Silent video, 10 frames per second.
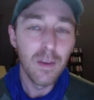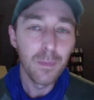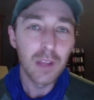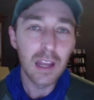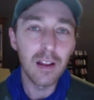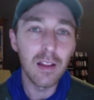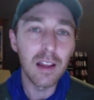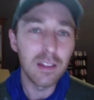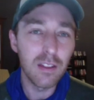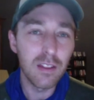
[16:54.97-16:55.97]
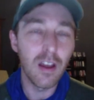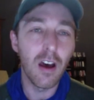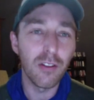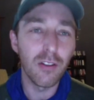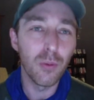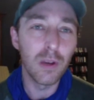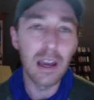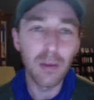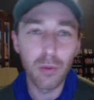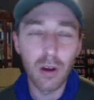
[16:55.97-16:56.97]
And I like also when
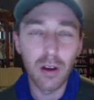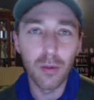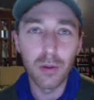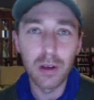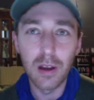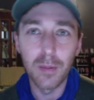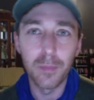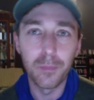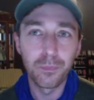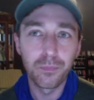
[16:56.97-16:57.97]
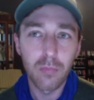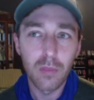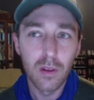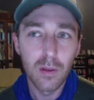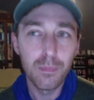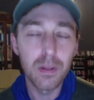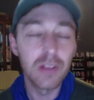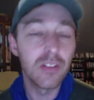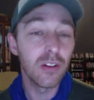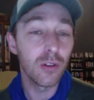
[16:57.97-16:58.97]
uh, when um, Ben
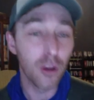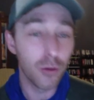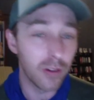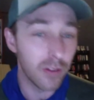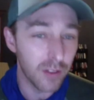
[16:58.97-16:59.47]
Stiller goes out on the